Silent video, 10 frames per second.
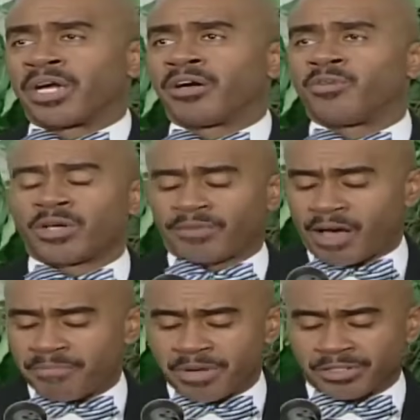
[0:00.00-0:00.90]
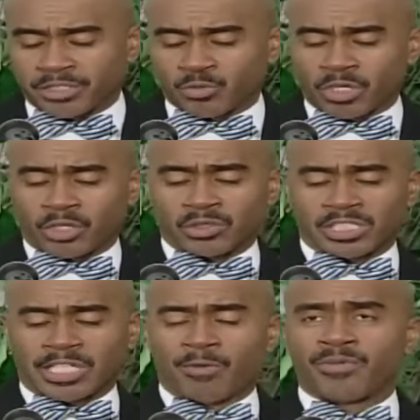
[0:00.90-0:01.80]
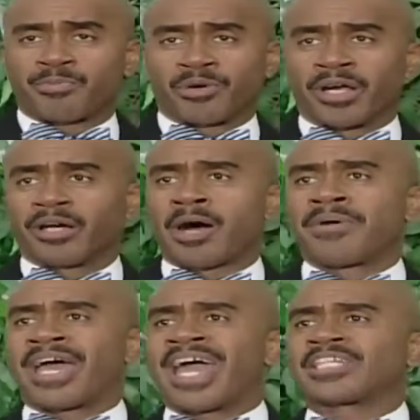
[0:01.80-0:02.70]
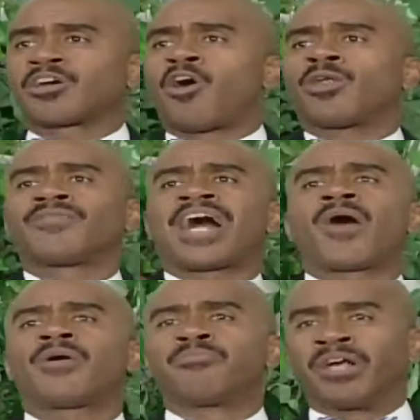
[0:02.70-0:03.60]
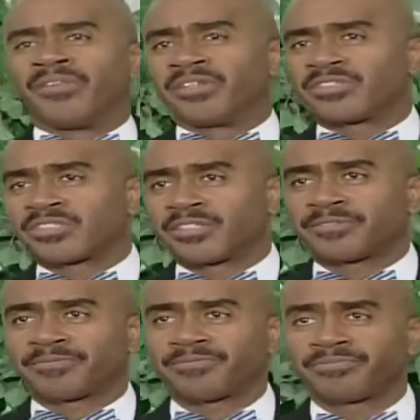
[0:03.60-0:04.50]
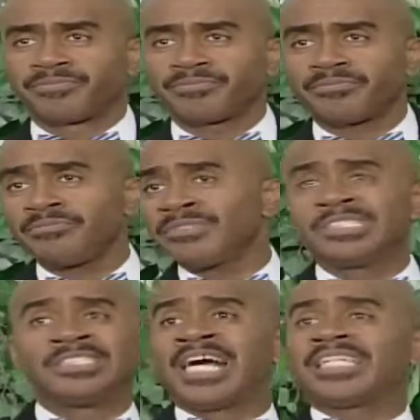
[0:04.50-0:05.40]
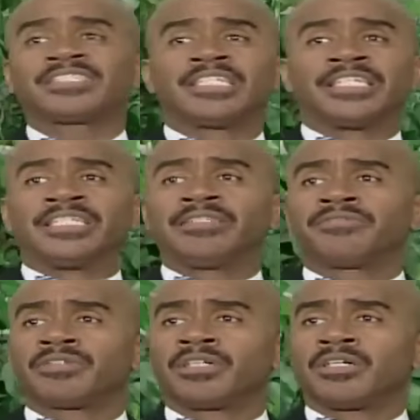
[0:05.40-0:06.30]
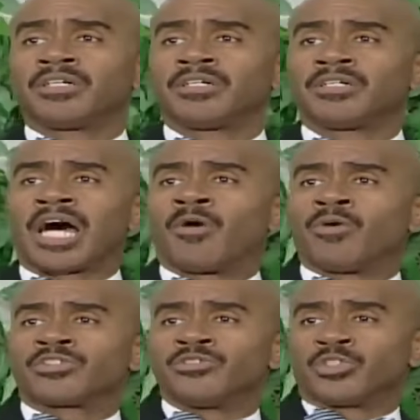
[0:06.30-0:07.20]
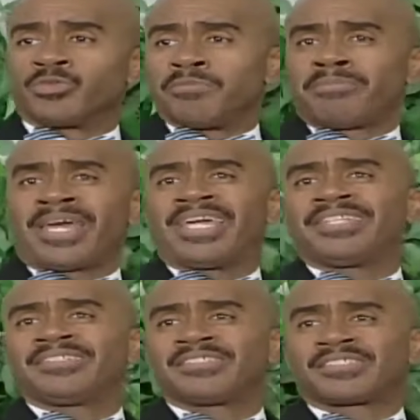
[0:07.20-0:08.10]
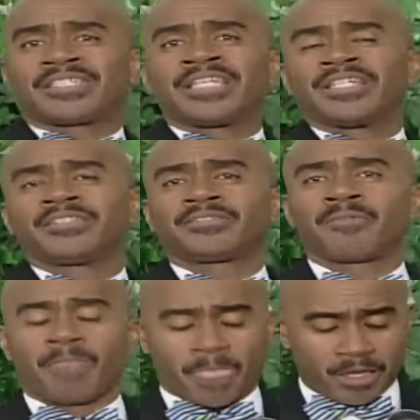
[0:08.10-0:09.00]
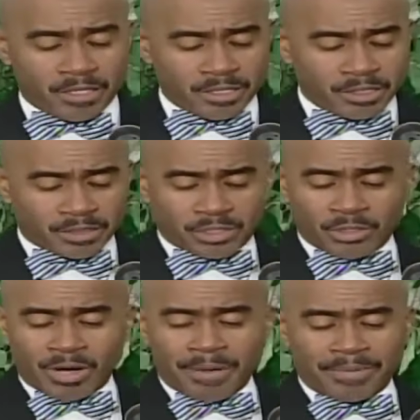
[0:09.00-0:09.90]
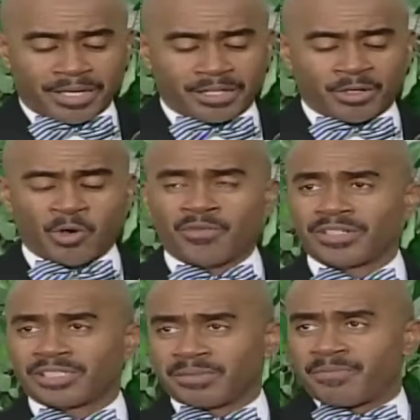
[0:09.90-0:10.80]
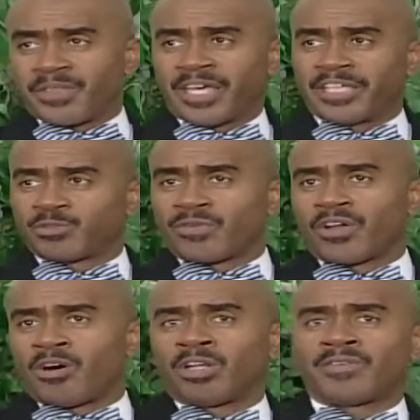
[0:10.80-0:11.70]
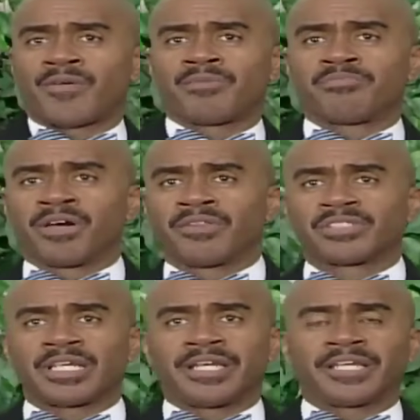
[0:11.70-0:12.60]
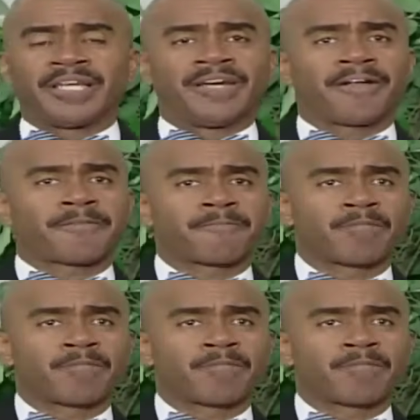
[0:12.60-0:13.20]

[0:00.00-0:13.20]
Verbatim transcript: prayer, one of our ministers will close us out with prayer. I'm going to ask all of our brothers not to leave. I want you to remain seated so I may go over some things with all of our brothers that are here.